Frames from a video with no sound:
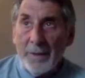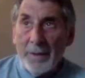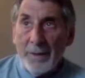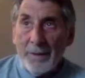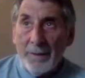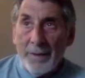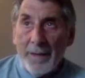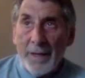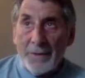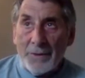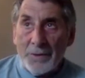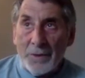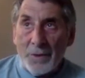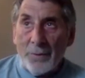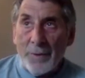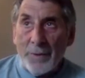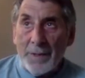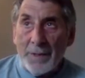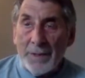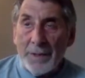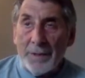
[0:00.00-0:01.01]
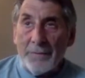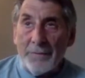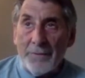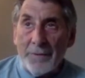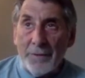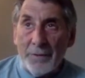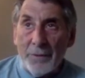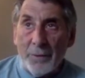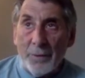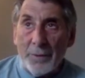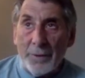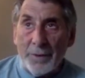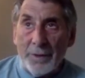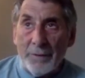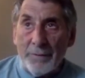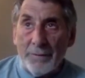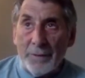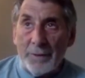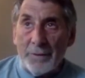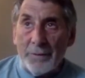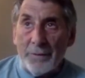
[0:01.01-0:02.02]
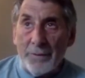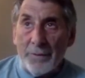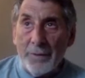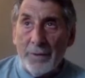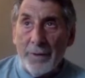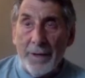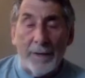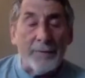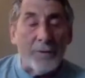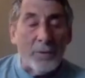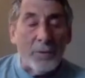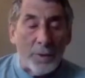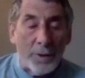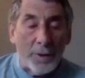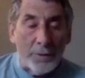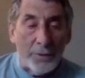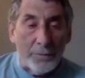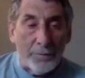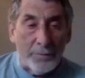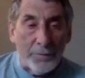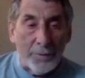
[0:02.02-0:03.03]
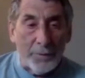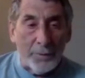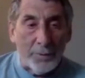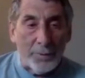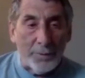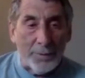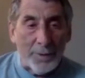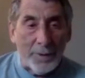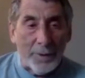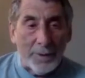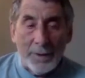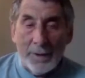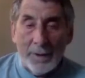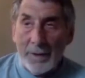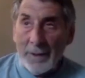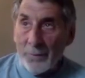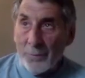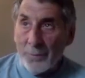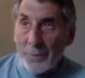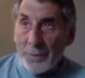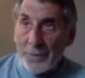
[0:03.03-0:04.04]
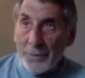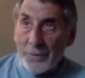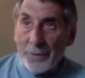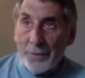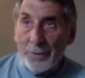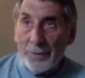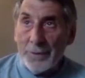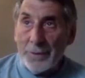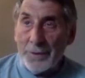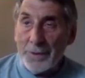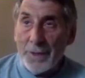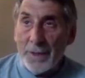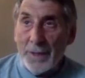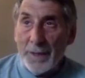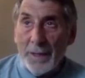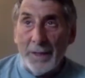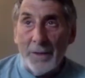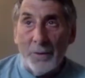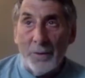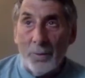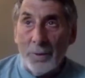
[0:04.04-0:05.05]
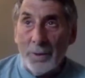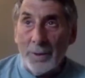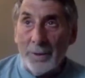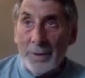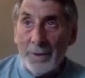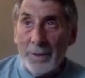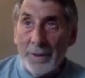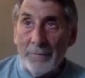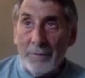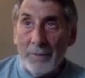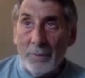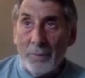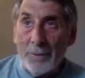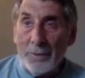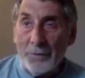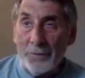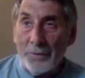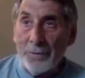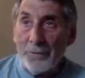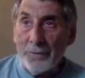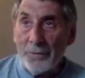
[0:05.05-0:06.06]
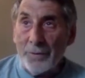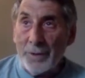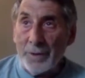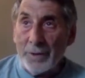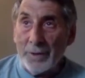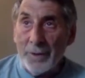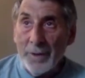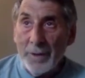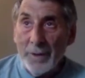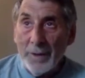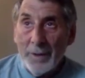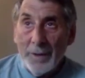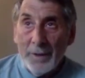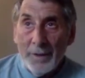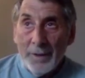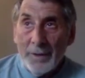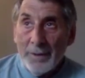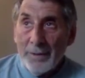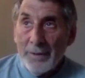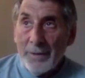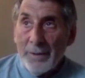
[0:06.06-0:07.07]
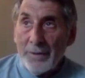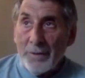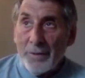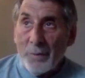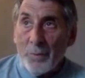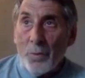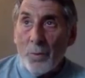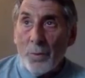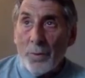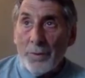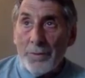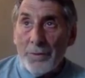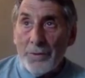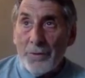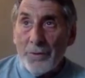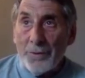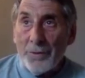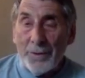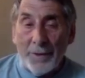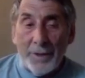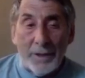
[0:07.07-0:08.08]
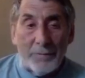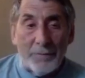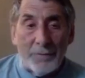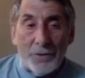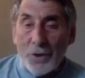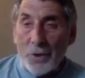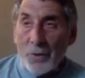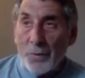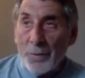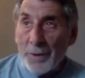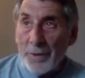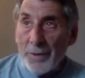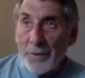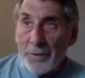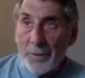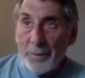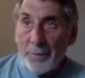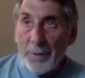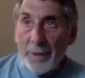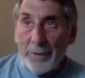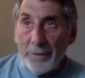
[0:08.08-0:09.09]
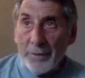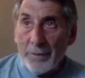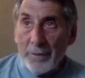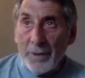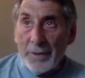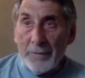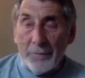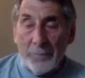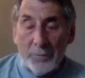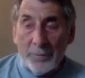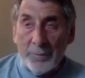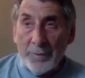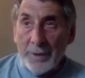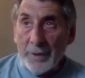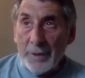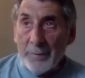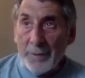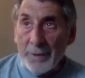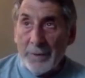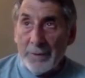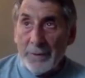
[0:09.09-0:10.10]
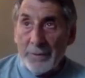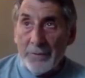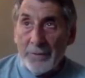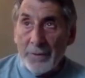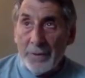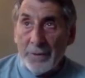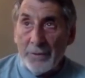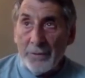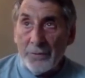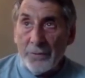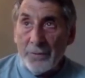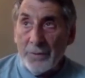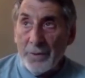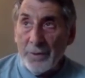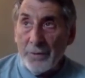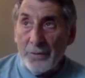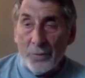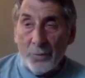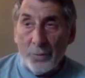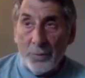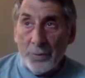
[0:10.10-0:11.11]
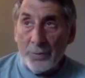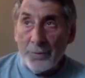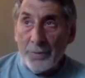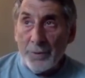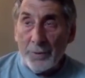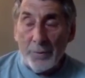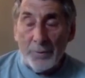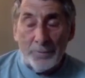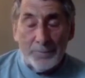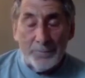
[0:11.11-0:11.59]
that is a great gift that you are giving to everyone in your field. And I would encourage anyone and everyone who's listening that the more that you can get of Joey, the better your life will be because he's the real deal.